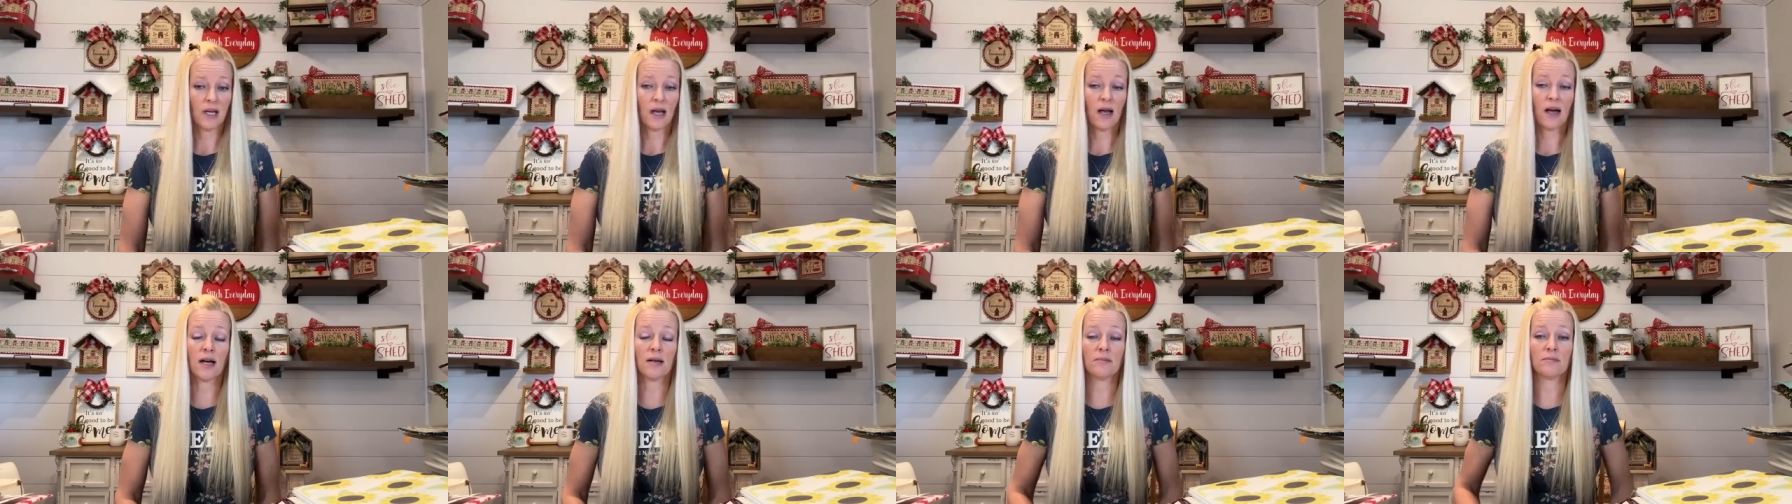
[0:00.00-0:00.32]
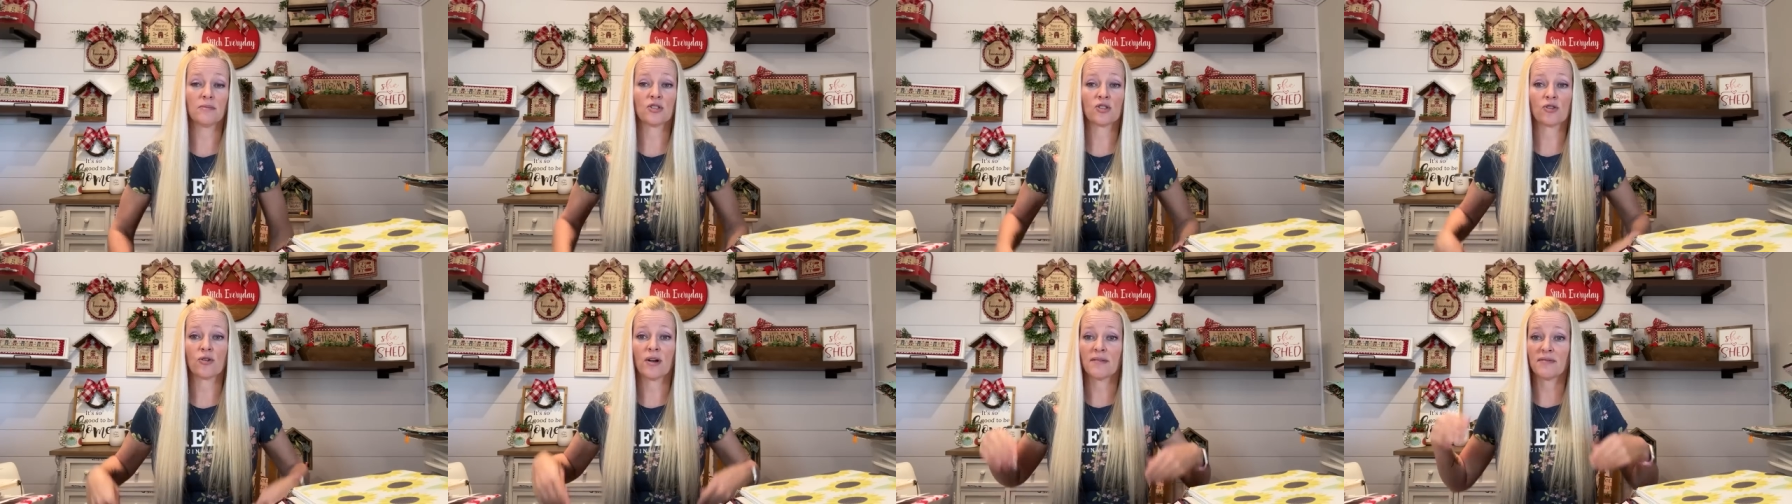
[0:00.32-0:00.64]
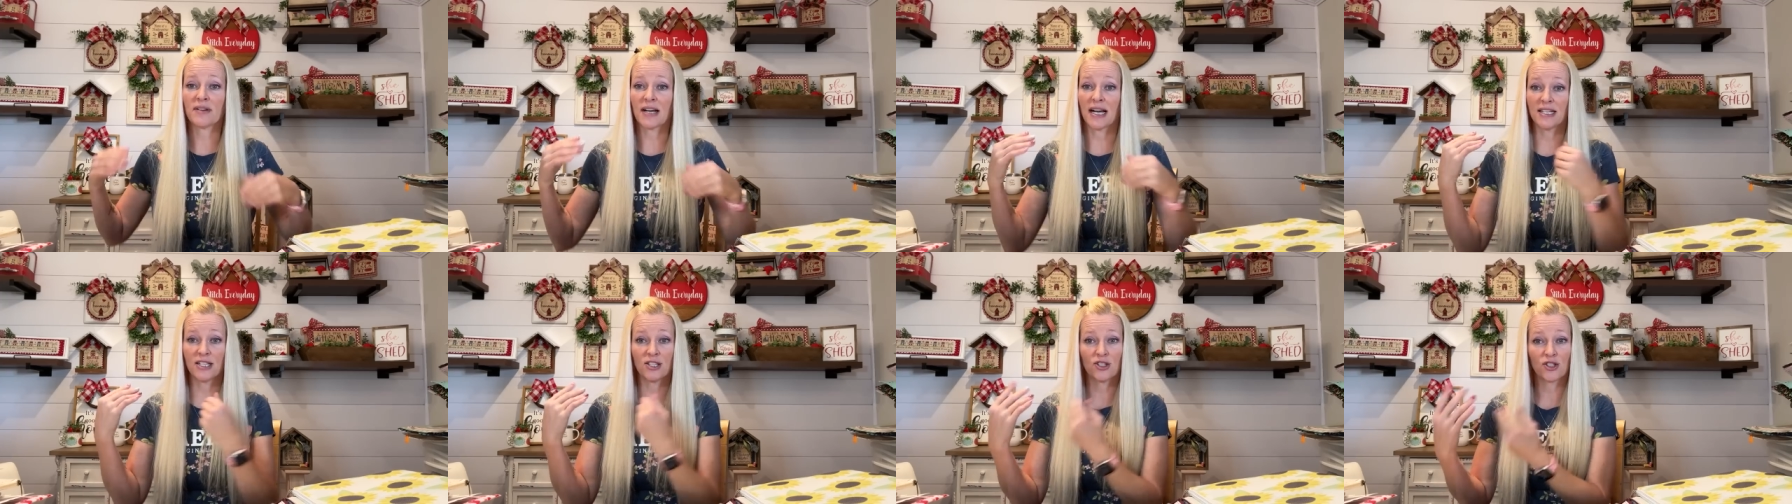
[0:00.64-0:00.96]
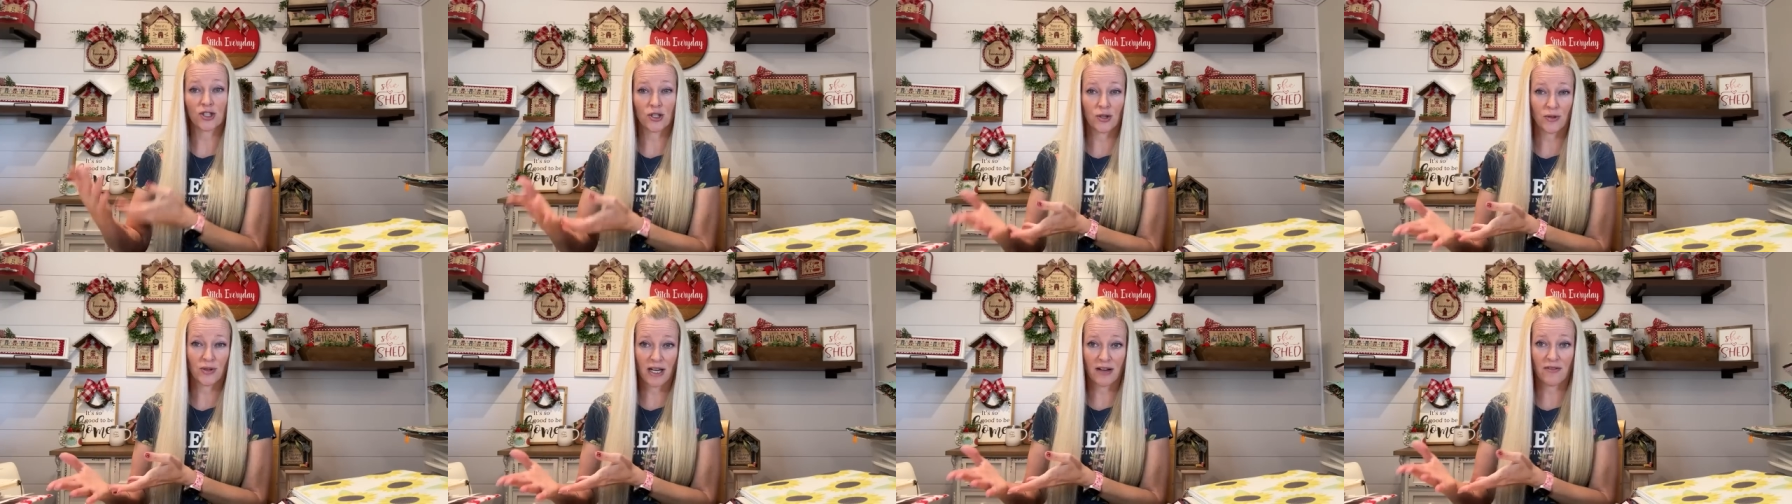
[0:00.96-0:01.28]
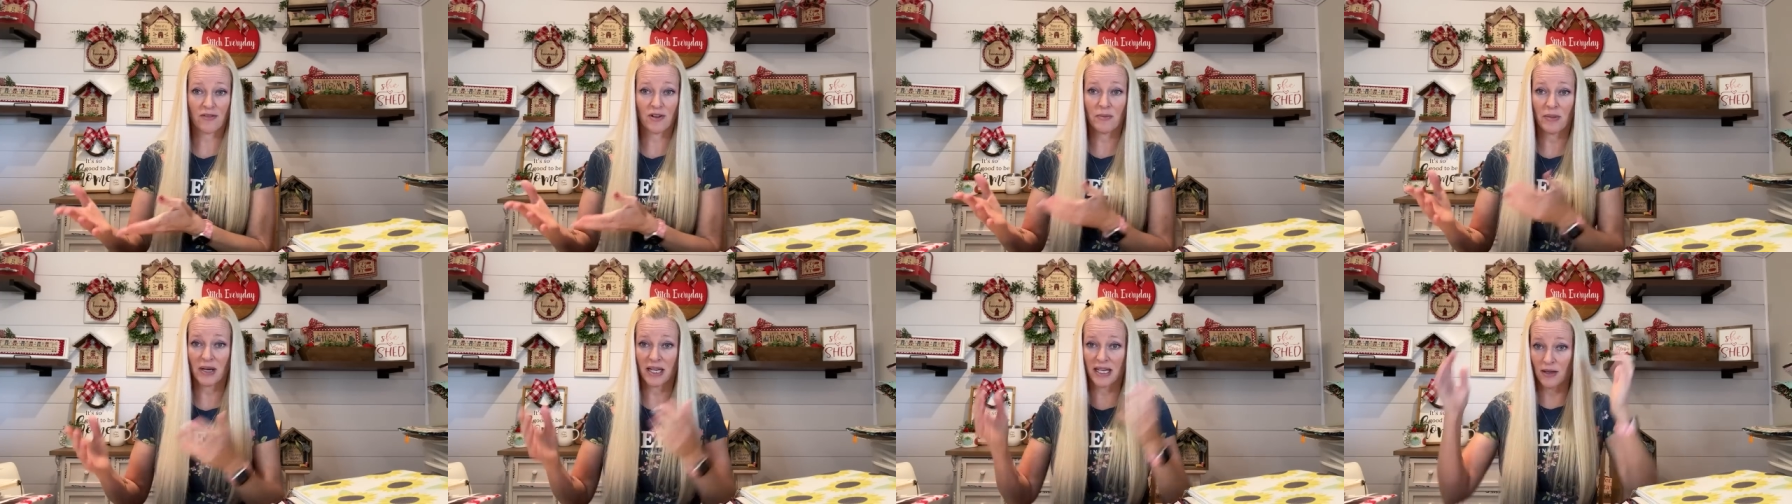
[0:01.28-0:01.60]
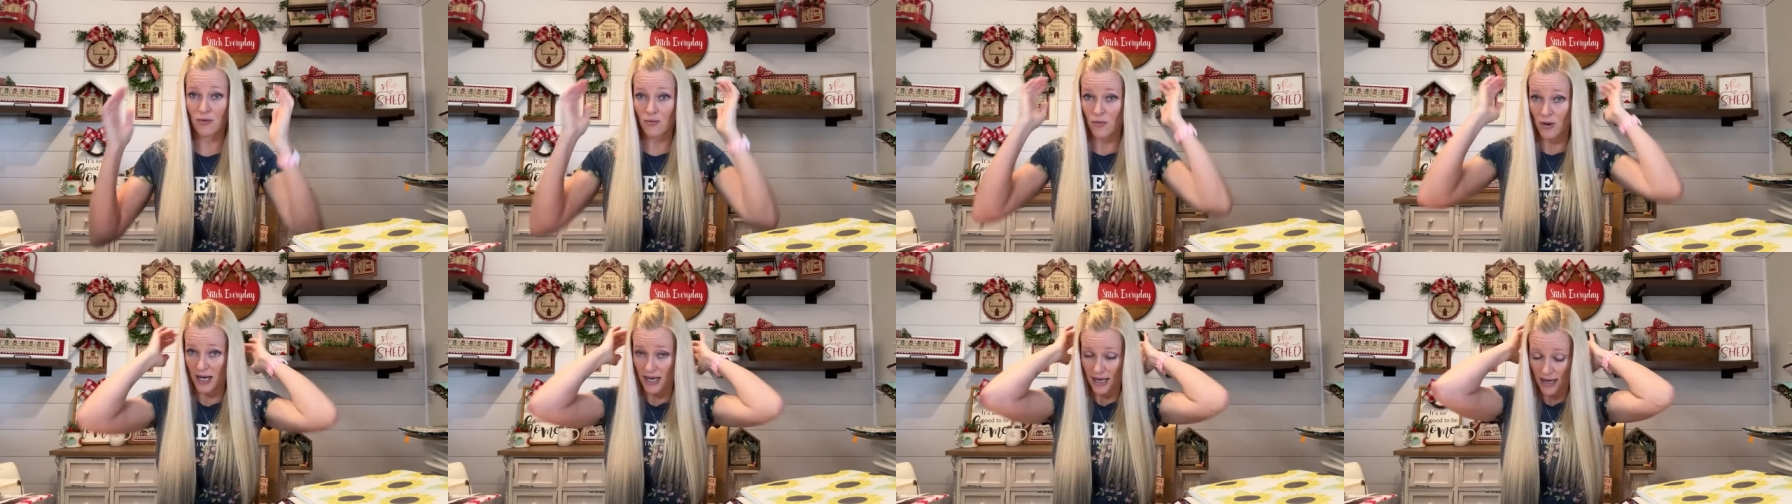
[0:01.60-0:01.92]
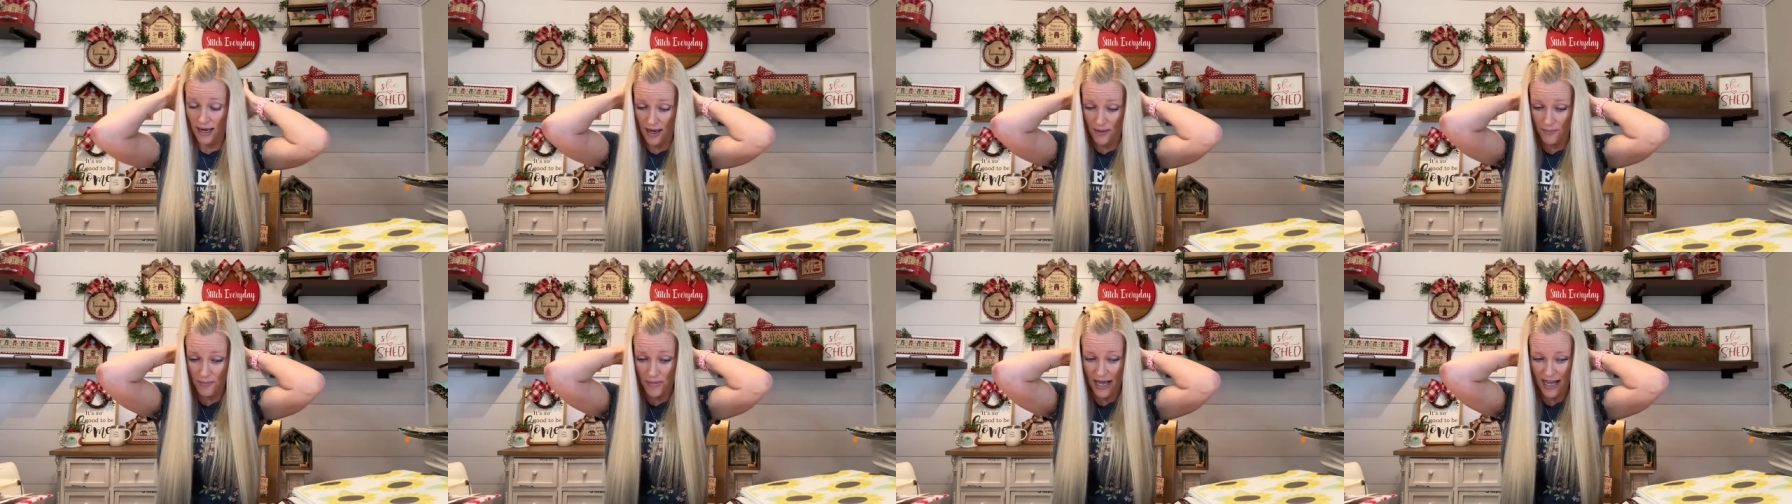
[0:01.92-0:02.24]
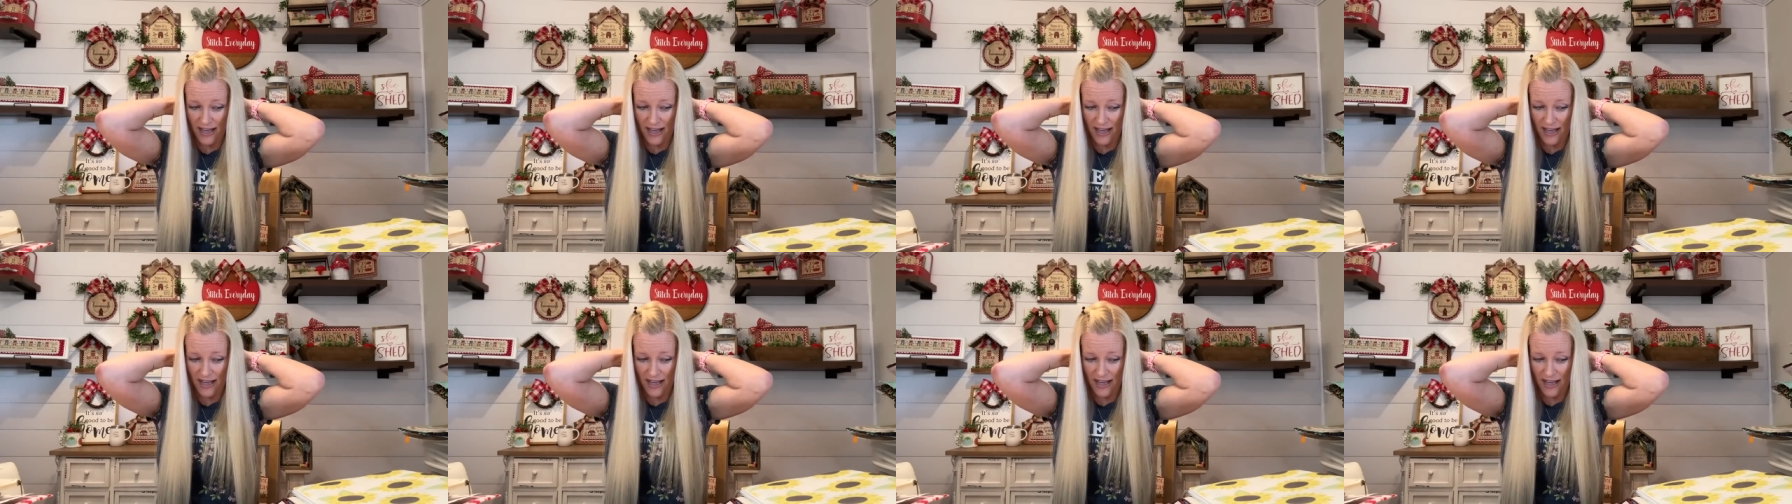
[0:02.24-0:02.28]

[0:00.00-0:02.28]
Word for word: Um, so I've kind of shown everybody what um,